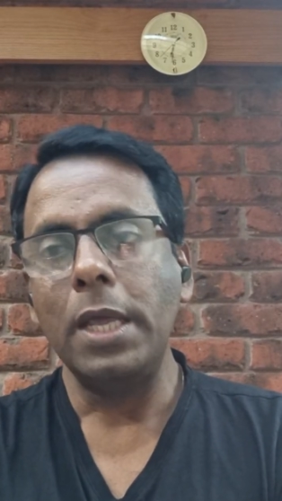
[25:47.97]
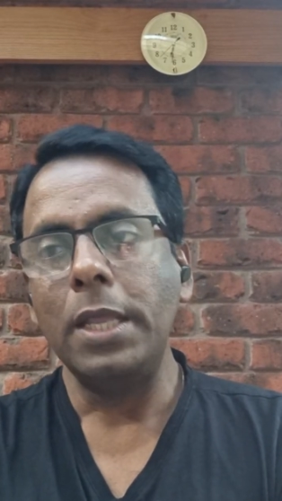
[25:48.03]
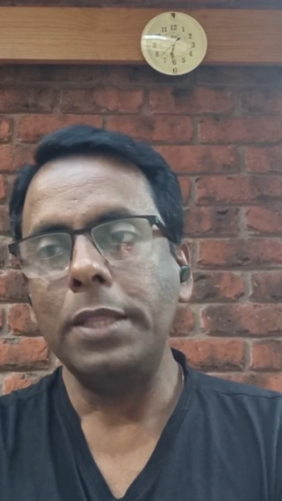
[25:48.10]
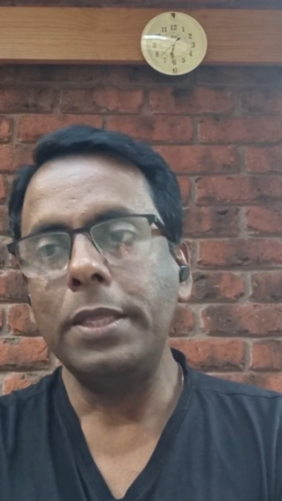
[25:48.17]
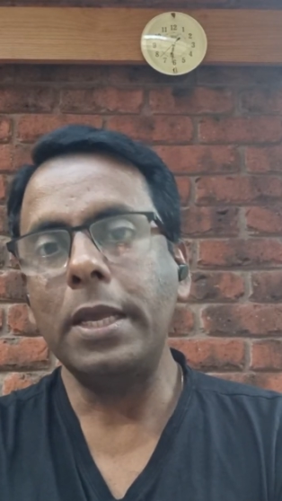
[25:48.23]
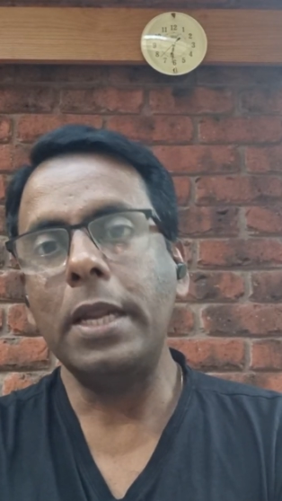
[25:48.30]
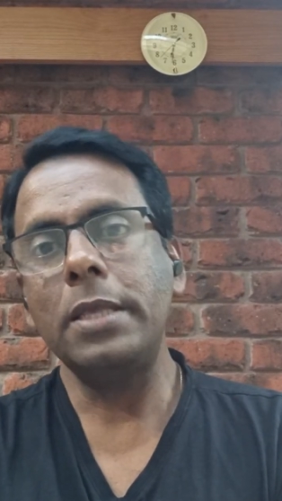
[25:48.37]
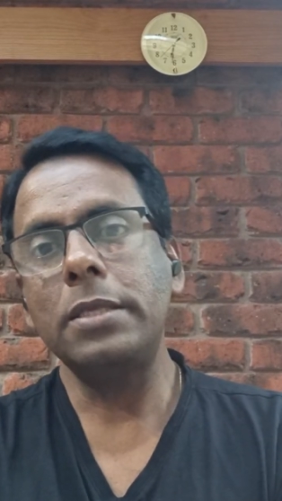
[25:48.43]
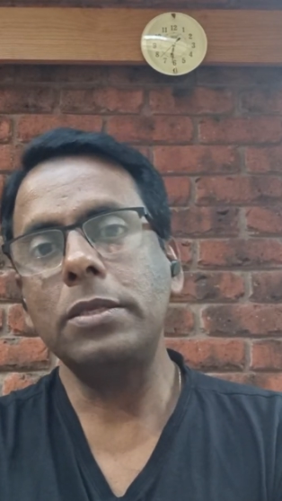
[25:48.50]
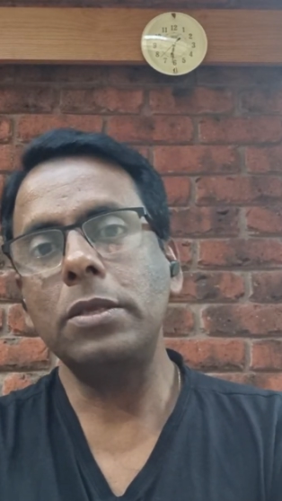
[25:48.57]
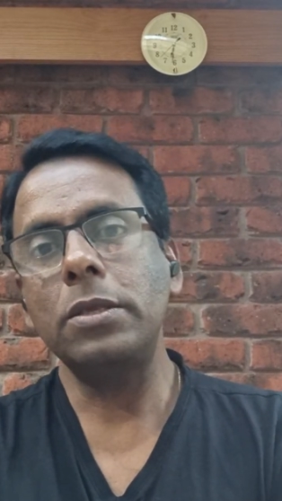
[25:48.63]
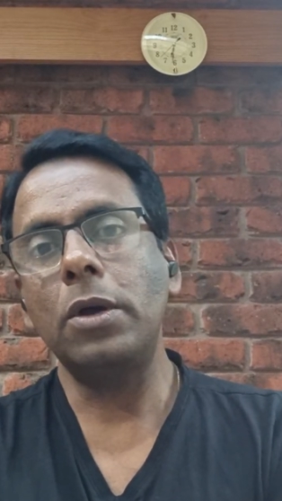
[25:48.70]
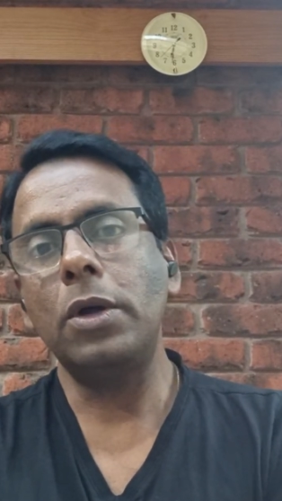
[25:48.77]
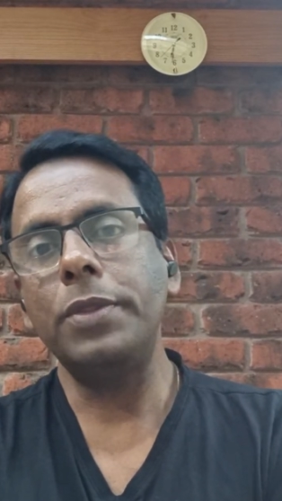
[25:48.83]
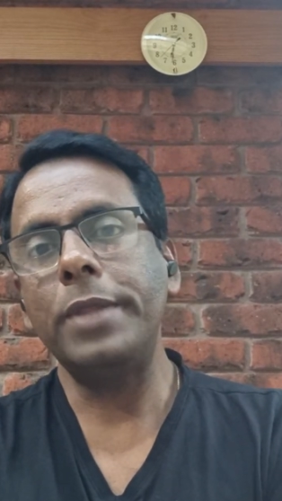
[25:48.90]
There
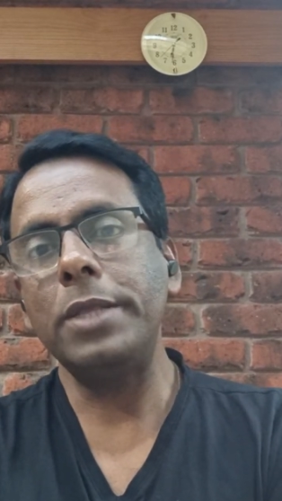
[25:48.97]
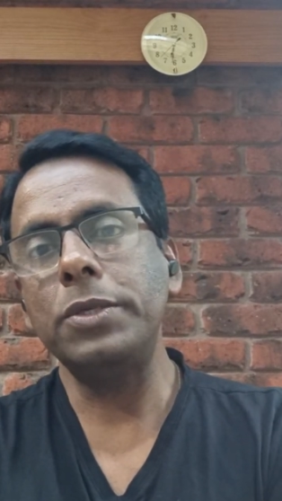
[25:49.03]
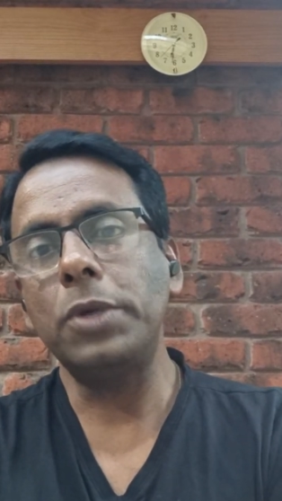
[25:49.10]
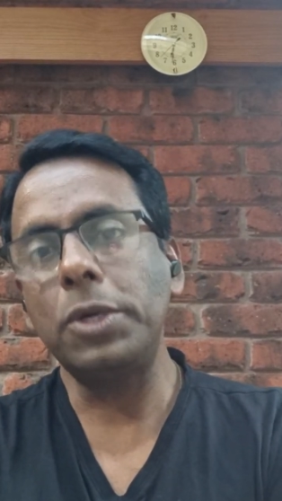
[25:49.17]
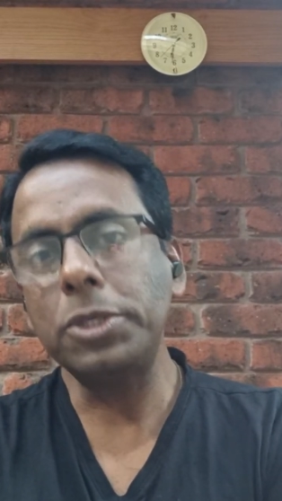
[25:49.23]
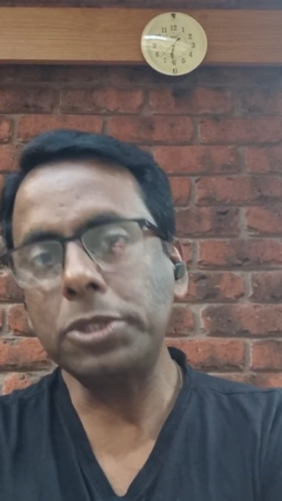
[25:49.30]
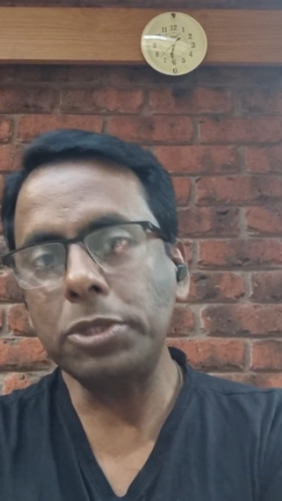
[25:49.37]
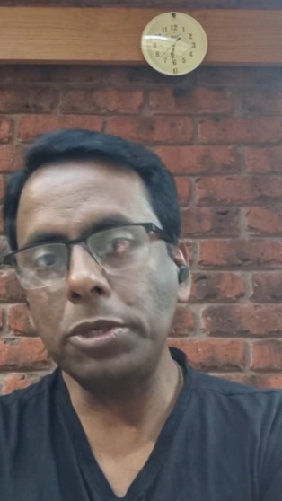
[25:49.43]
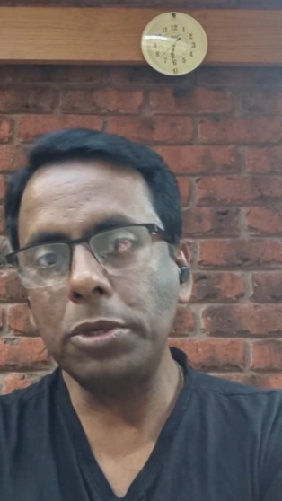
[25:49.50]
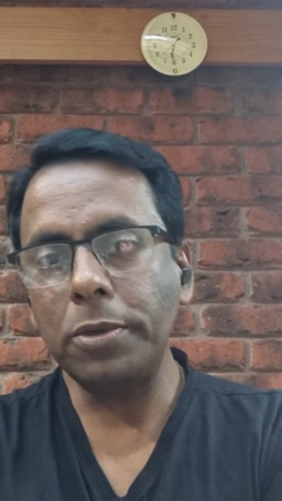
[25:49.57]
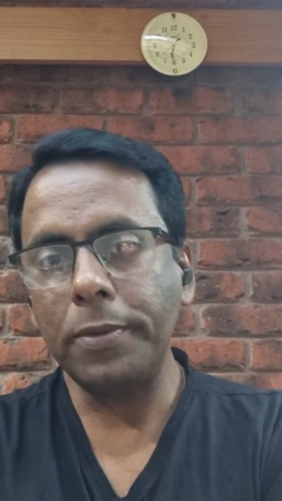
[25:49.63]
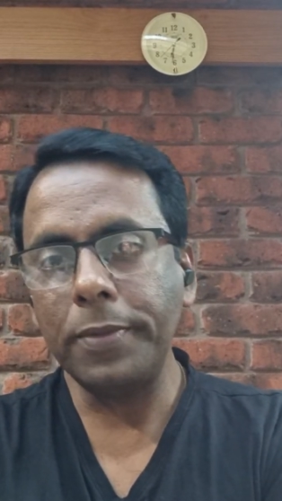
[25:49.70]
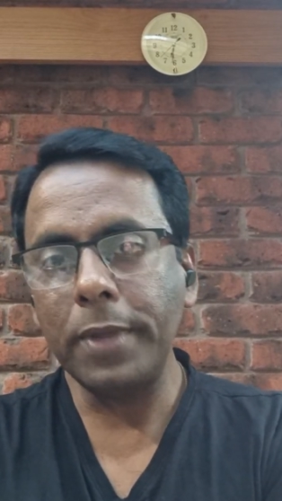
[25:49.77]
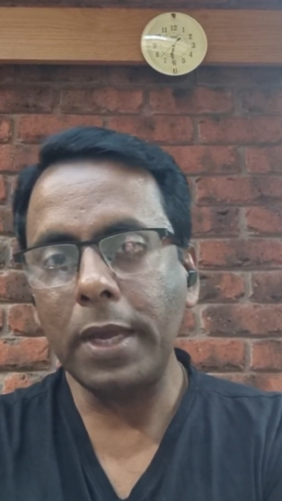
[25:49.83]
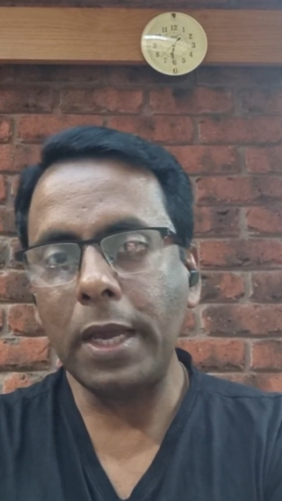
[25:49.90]
is also